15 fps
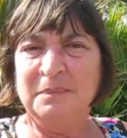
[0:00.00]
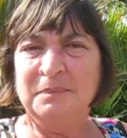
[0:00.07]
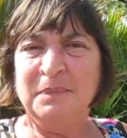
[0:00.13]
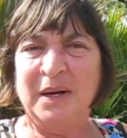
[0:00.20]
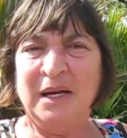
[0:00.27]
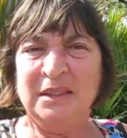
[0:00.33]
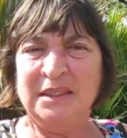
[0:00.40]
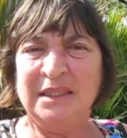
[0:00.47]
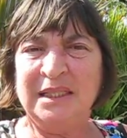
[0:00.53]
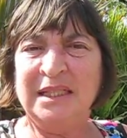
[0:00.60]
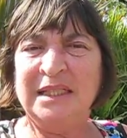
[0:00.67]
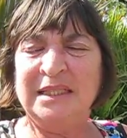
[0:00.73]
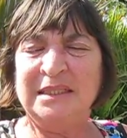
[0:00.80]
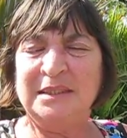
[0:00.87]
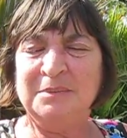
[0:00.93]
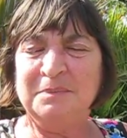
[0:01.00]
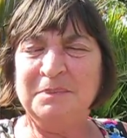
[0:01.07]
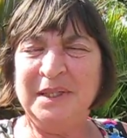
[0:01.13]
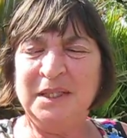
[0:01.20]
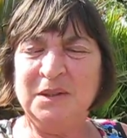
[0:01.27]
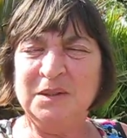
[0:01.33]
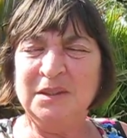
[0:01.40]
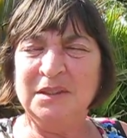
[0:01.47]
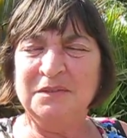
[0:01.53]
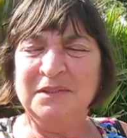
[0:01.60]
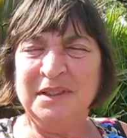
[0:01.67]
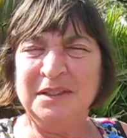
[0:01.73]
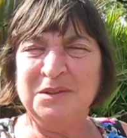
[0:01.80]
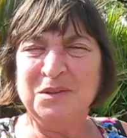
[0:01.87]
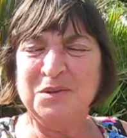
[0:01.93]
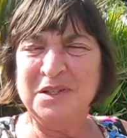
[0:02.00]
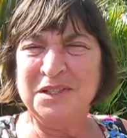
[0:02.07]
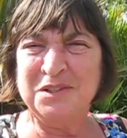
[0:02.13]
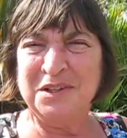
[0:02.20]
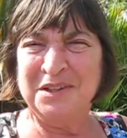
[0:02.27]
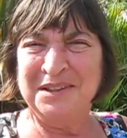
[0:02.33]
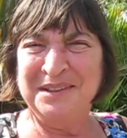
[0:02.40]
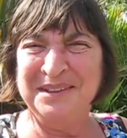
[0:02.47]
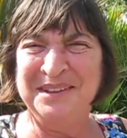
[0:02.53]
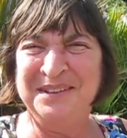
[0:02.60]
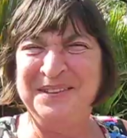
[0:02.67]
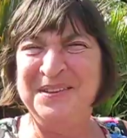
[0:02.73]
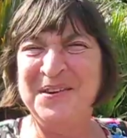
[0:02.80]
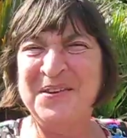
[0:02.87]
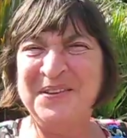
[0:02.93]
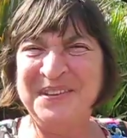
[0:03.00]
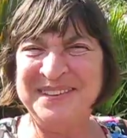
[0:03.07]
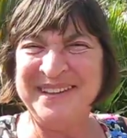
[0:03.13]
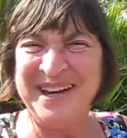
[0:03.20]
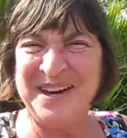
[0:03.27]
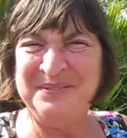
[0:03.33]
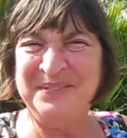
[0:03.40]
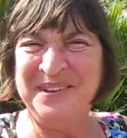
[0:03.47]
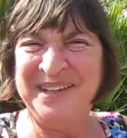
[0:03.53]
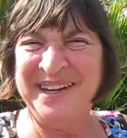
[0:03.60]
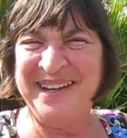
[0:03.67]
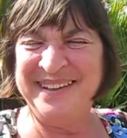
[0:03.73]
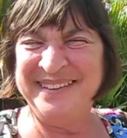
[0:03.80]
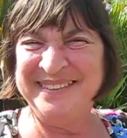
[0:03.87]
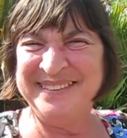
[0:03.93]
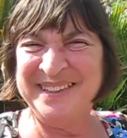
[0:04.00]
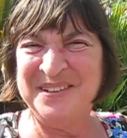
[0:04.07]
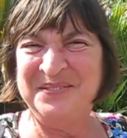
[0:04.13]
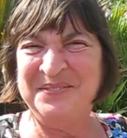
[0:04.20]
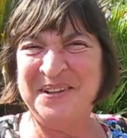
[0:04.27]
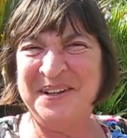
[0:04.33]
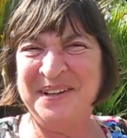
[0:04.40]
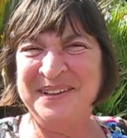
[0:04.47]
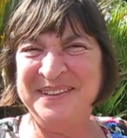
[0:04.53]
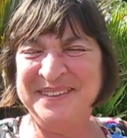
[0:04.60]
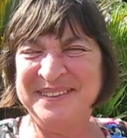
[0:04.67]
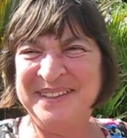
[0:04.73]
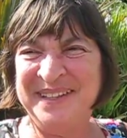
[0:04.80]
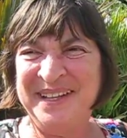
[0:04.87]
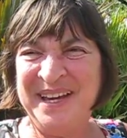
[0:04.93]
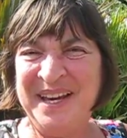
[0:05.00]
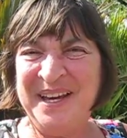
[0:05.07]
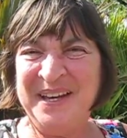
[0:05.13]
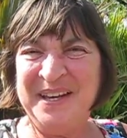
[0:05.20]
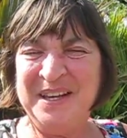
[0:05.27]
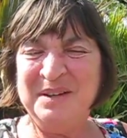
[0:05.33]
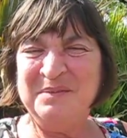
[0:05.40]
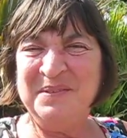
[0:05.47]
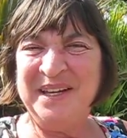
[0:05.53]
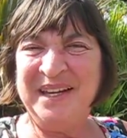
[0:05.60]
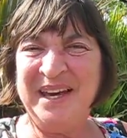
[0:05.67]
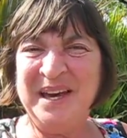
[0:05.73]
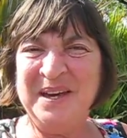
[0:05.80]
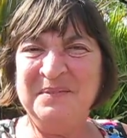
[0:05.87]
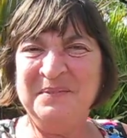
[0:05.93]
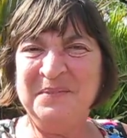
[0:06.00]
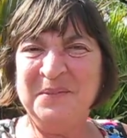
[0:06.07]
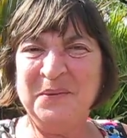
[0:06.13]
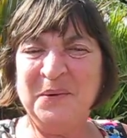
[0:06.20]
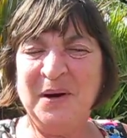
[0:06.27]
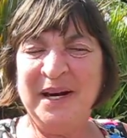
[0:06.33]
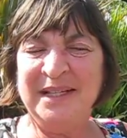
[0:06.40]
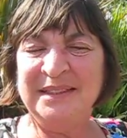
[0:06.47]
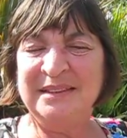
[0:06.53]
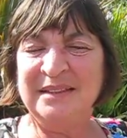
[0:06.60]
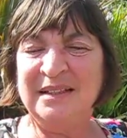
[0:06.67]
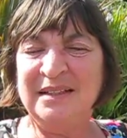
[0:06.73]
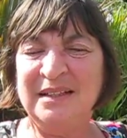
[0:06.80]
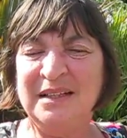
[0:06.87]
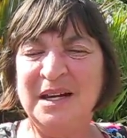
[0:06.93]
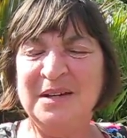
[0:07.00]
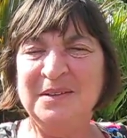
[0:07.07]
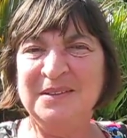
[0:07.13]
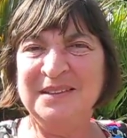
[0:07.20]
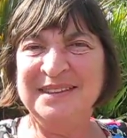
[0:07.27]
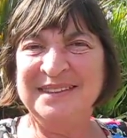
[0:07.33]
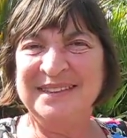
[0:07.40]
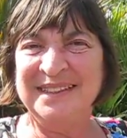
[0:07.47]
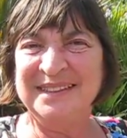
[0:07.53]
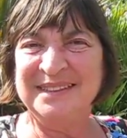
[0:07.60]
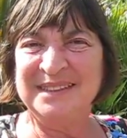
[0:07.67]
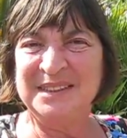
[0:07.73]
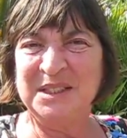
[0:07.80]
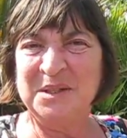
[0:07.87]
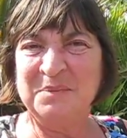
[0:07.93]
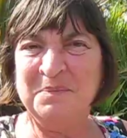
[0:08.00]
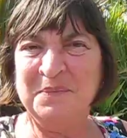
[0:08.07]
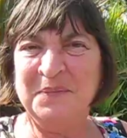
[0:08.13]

But it, because of attrition not happening so much, it became quite a closed system,